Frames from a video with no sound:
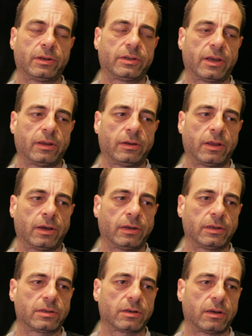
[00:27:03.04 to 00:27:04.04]
day and
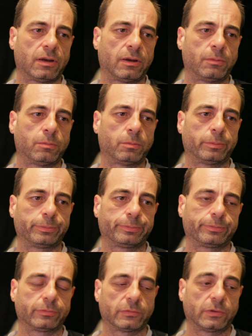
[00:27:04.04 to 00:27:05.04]
night, and
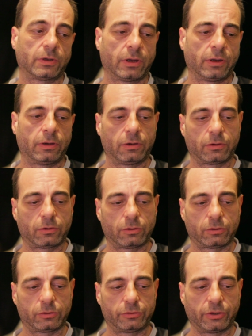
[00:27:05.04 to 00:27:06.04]

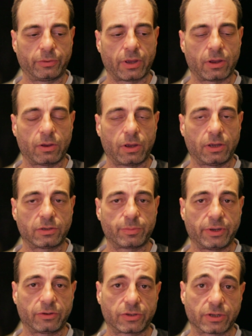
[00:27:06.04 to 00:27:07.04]
so yeah, it's
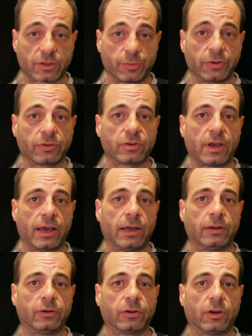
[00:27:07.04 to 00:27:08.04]
been 6 months,
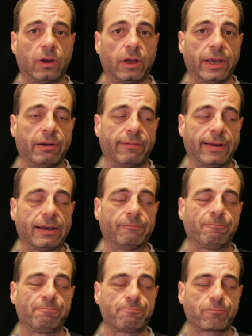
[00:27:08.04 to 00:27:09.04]
and here I
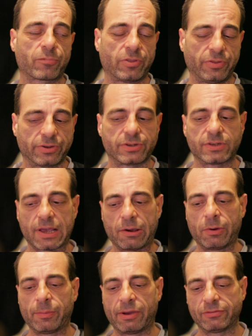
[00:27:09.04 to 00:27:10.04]
am, and this is how
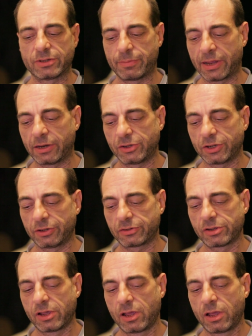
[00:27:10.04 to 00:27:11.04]
I'm having to manage it.
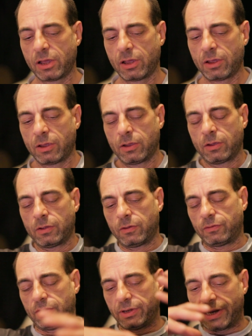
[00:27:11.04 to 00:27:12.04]

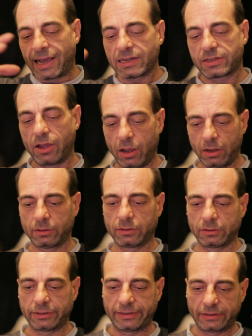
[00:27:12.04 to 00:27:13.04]
The last
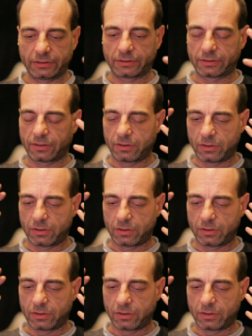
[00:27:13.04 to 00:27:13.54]
hurdle is,